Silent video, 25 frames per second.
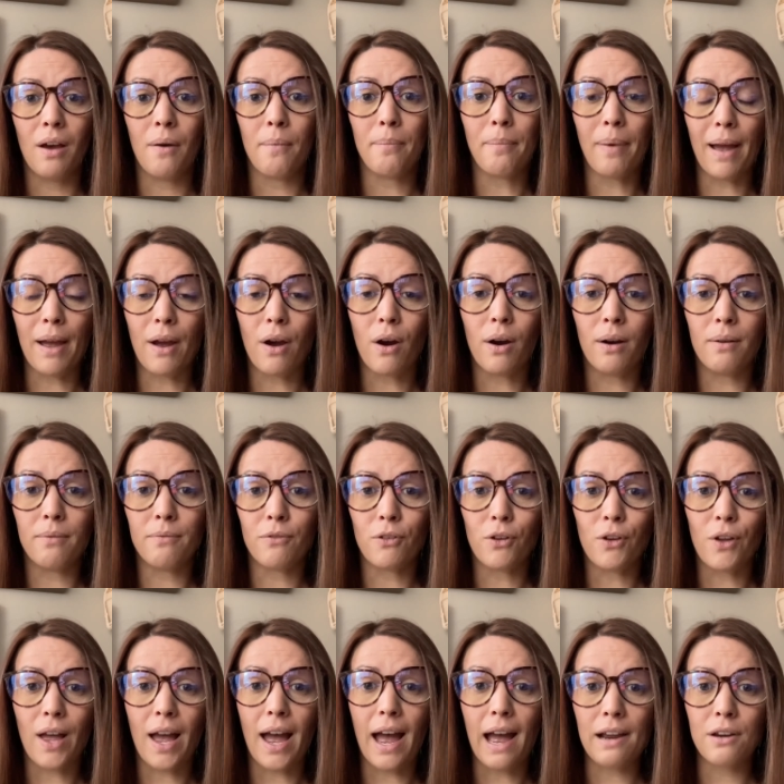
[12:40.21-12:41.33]
by a harmful
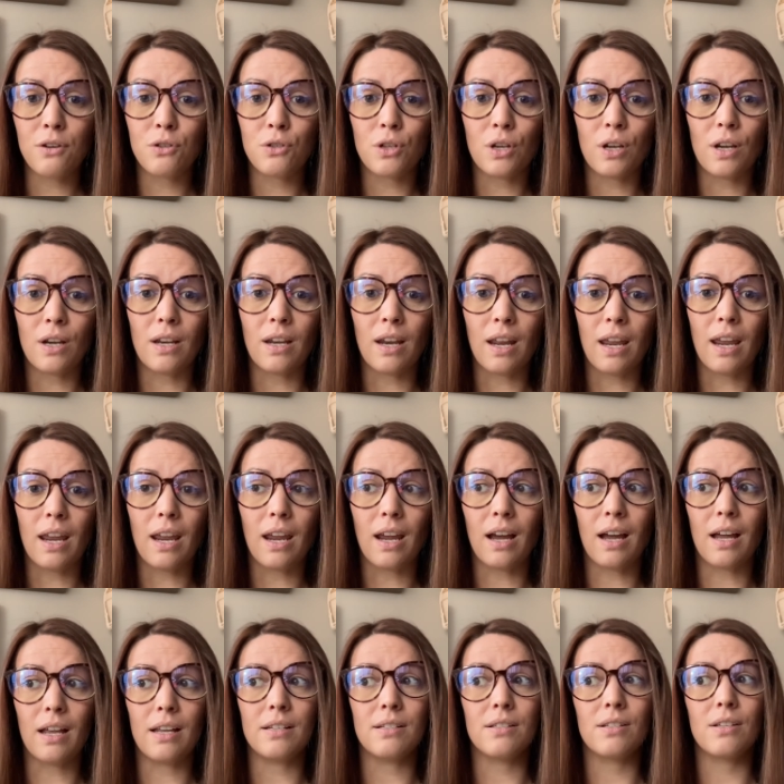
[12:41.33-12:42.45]
action.
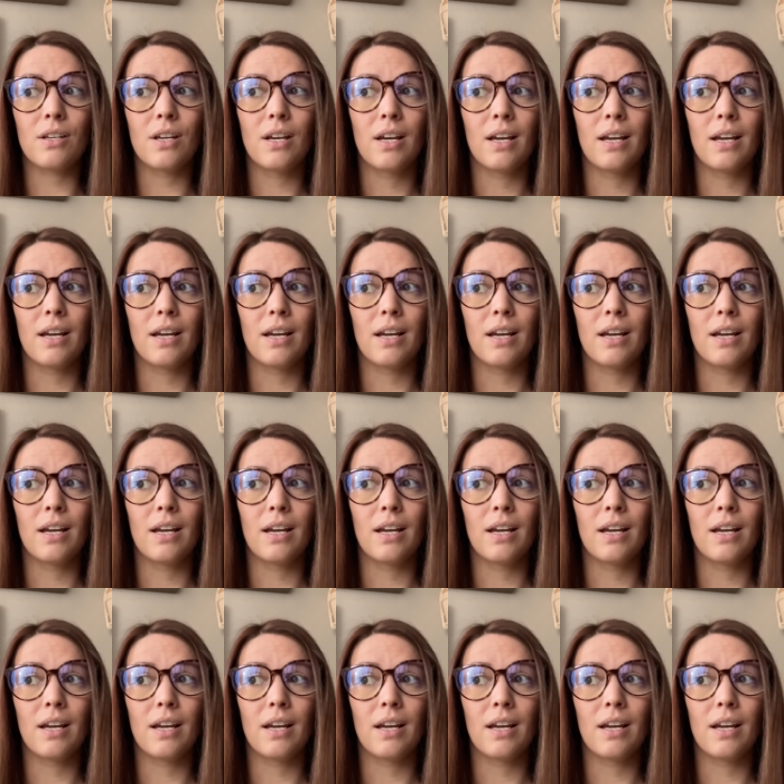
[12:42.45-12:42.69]
And